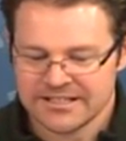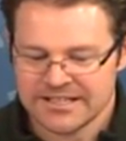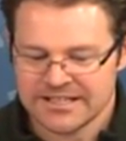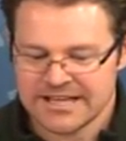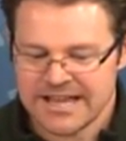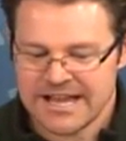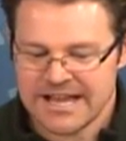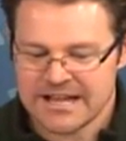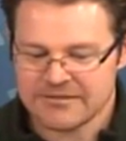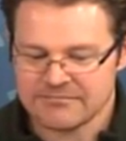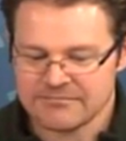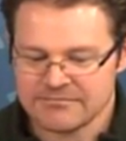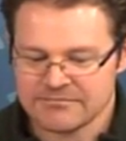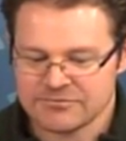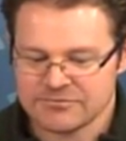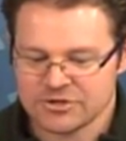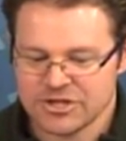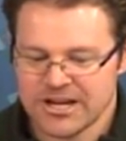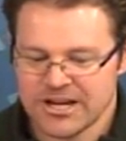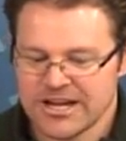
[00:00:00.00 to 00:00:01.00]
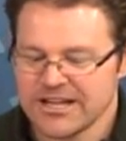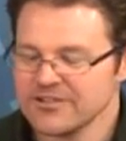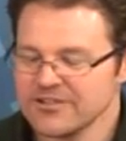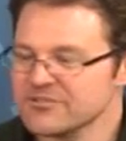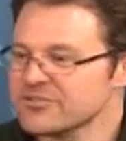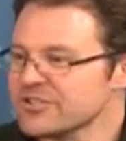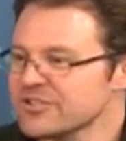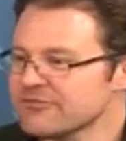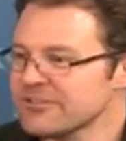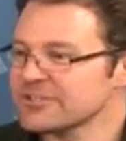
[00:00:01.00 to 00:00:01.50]
it can't
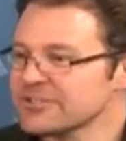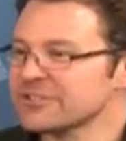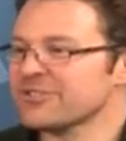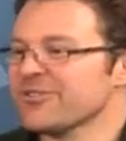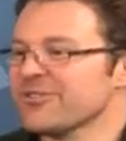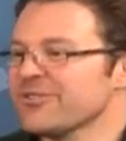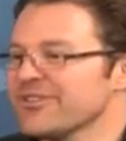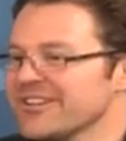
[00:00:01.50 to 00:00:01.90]
change the original